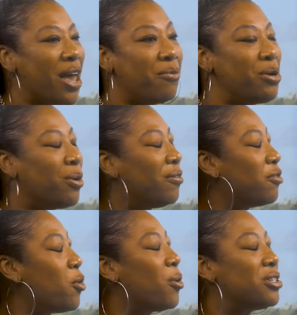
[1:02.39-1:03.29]
We were, of
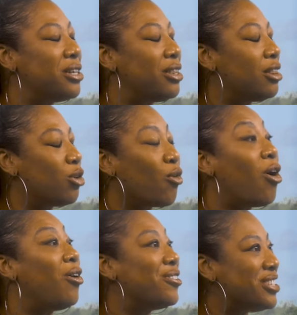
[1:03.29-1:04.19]
course, in the
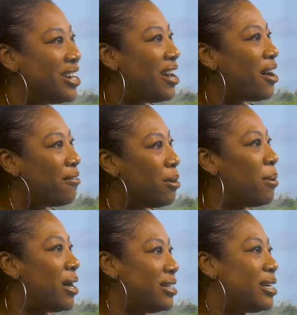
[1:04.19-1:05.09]
thralls of the
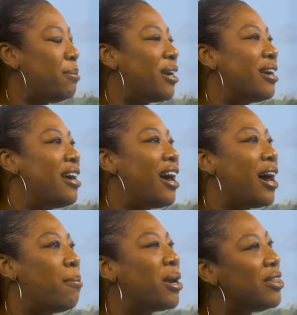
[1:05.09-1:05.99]
pandemic,
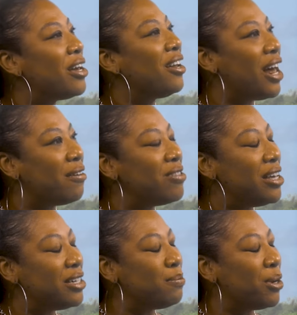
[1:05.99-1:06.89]
but I think a lot of the
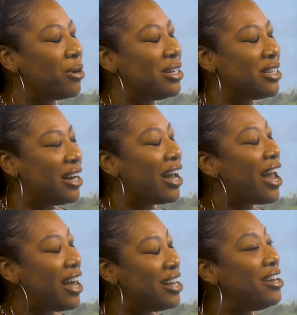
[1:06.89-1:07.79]
experience that I
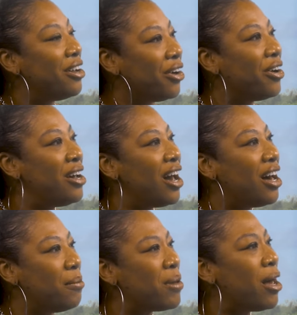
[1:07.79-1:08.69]
had here
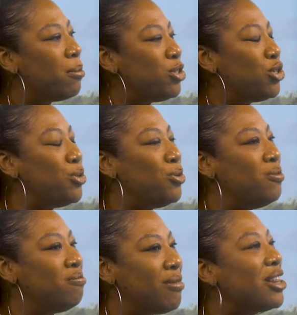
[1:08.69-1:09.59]
helped
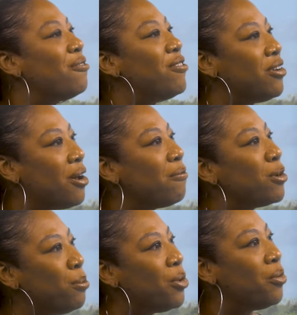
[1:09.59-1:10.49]
to make them feel
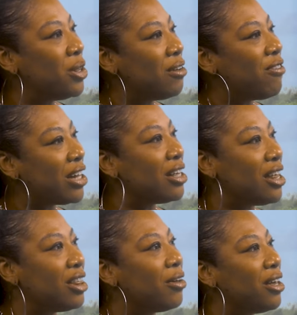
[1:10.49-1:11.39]
comfortable with the fact that
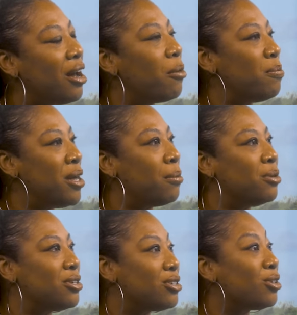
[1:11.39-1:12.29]
they thought that I would be able
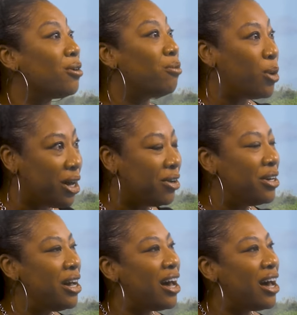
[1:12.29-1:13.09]
to serve well